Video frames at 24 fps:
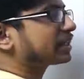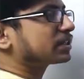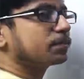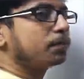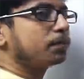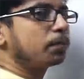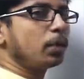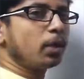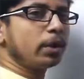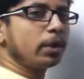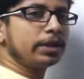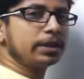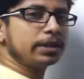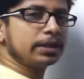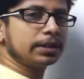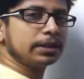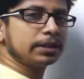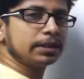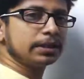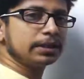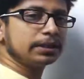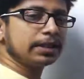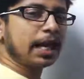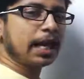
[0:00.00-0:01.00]
exploit
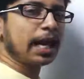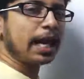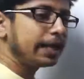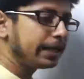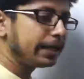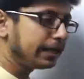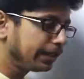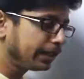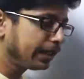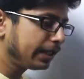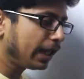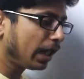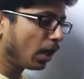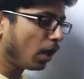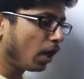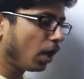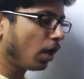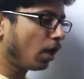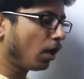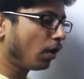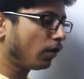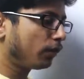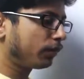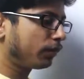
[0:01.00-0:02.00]
the idea
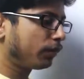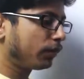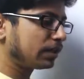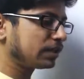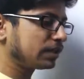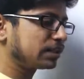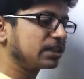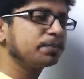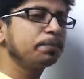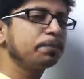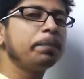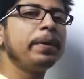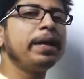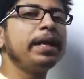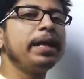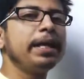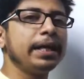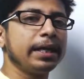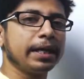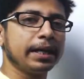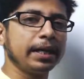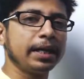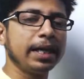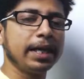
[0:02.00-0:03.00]
of
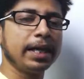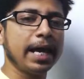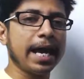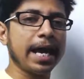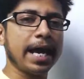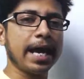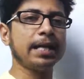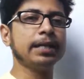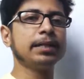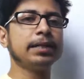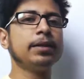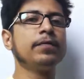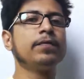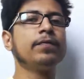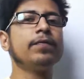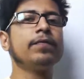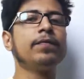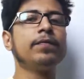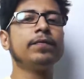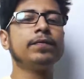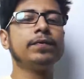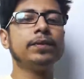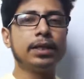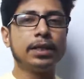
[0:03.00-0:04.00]
spinning and
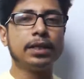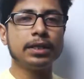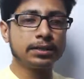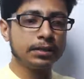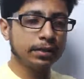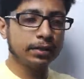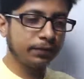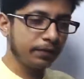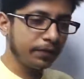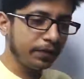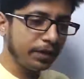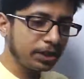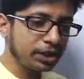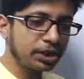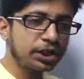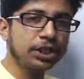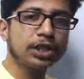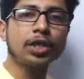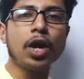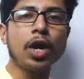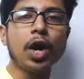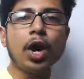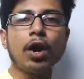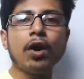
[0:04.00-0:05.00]
the
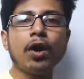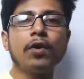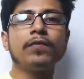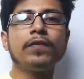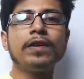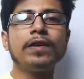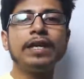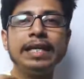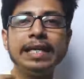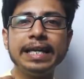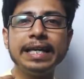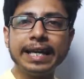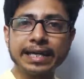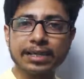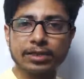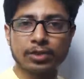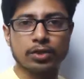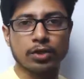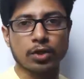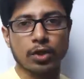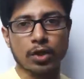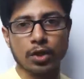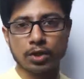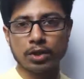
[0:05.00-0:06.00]
feature of
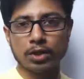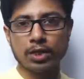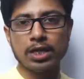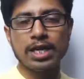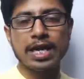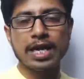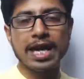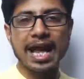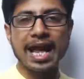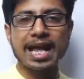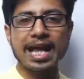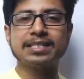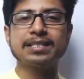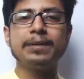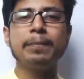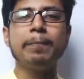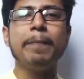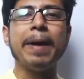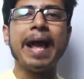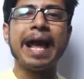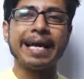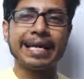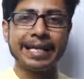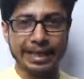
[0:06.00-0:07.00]
electron as a
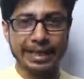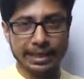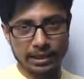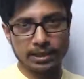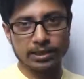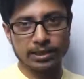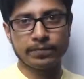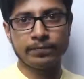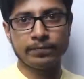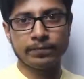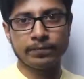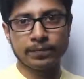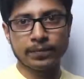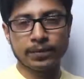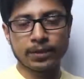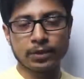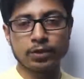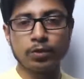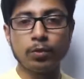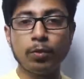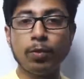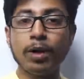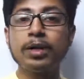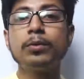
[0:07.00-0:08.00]
magnet.
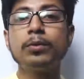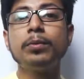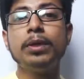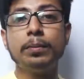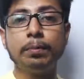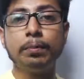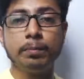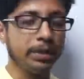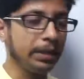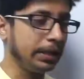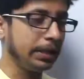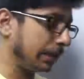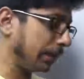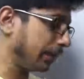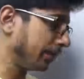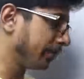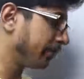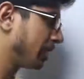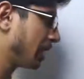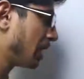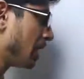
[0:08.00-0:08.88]
So, what we mean?